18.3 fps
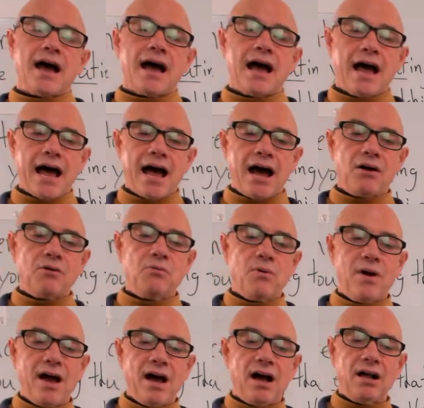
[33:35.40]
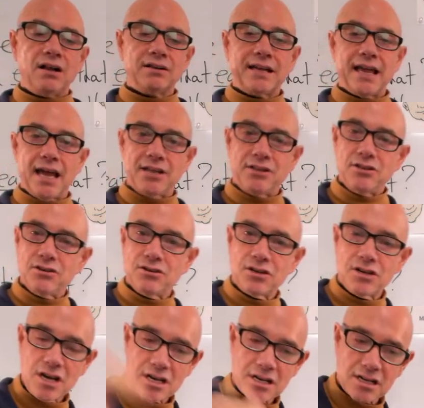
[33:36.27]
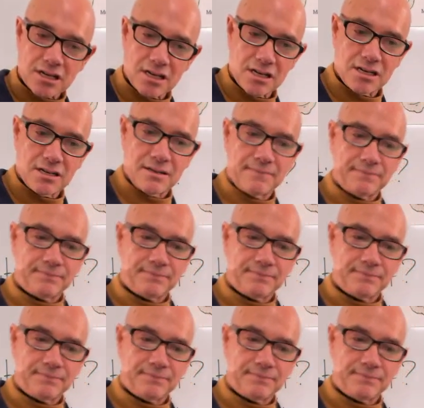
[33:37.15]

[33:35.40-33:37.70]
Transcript: How well can you cook?